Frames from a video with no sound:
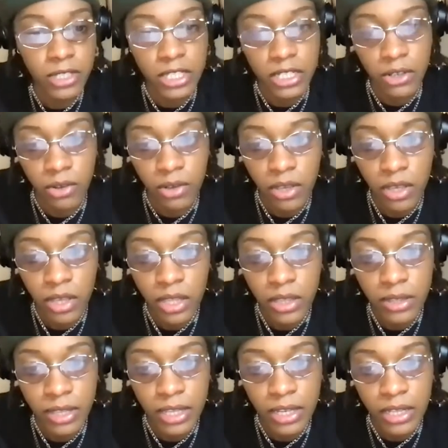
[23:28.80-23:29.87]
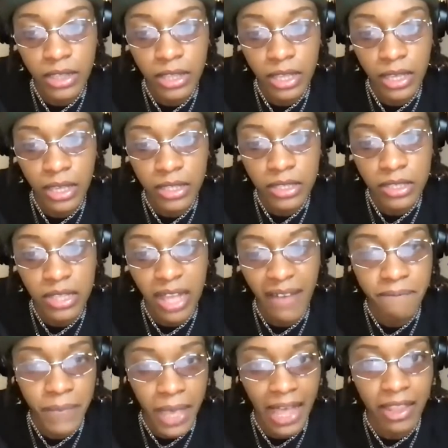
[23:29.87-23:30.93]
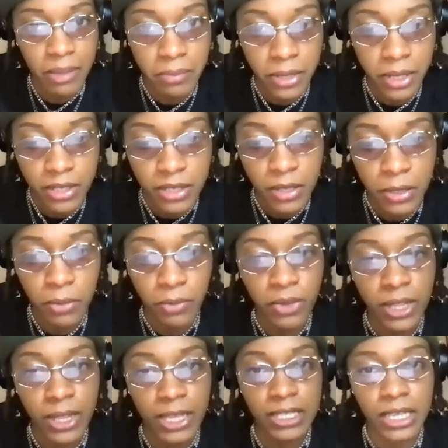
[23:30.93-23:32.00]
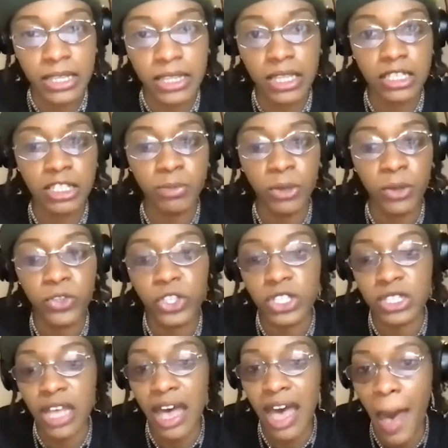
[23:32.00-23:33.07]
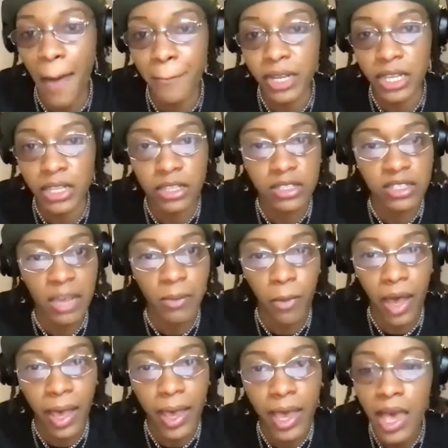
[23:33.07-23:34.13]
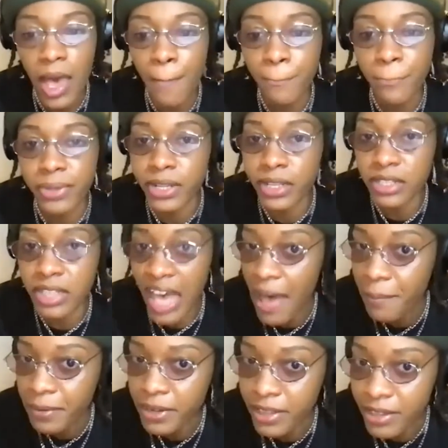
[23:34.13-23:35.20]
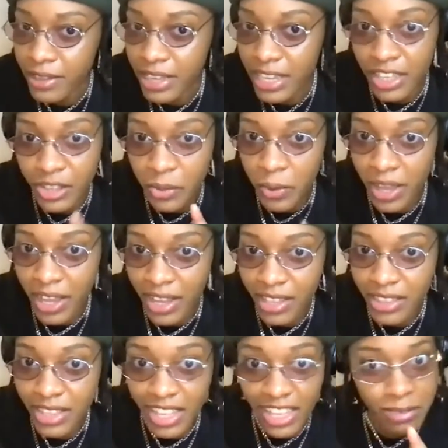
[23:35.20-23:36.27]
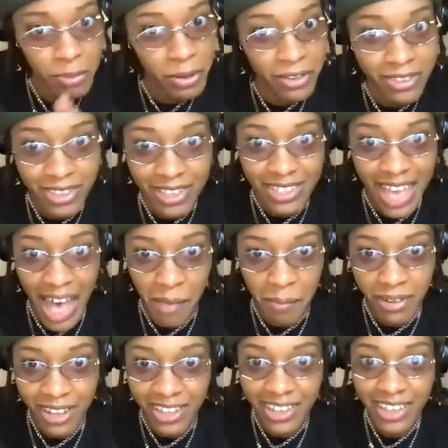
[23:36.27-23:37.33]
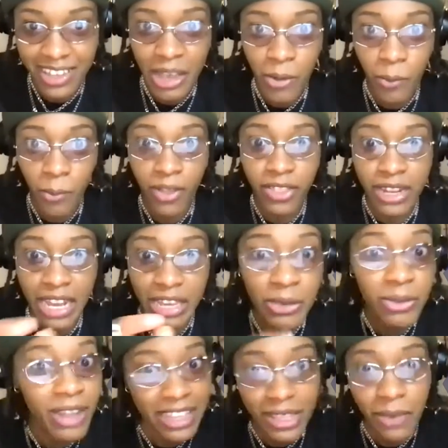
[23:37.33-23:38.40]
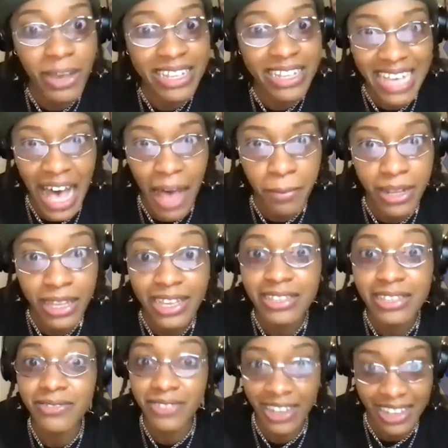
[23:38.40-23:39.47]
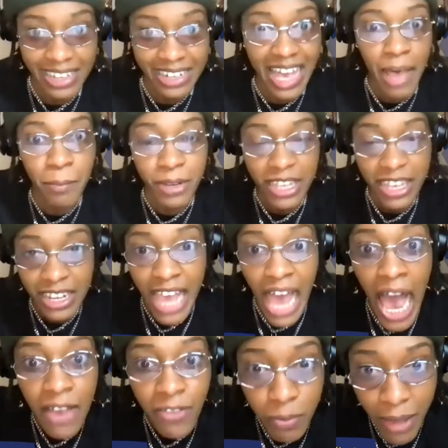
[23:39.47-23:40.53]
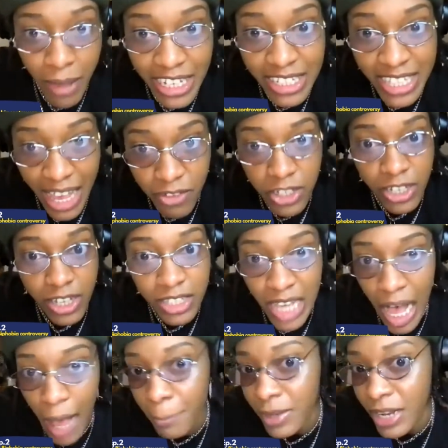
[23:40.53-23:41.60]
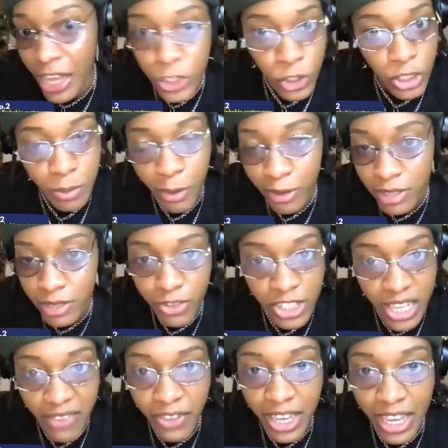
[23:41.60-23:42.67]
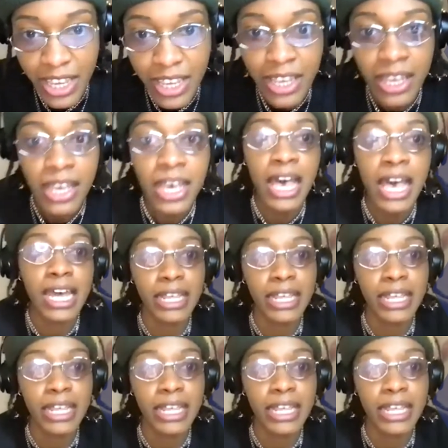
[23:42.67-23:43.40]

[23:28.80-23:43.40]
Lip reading: renounce it, or they think it's not valid because they don't realize like the experience is not happening the same way, but it's happening either way. The experience is happening. Whether or not you like the way it's happening, it's fucking happening. Everybody's having a good time, not just the person receiving it.